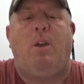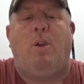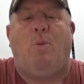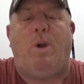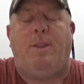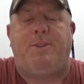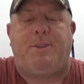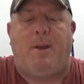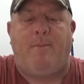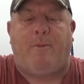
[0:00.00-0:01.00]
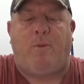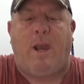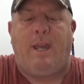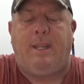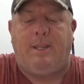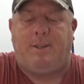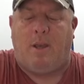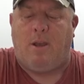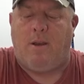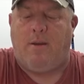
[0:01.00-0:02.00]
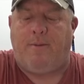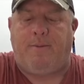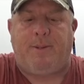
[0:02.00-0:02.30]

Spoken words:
with some varieties of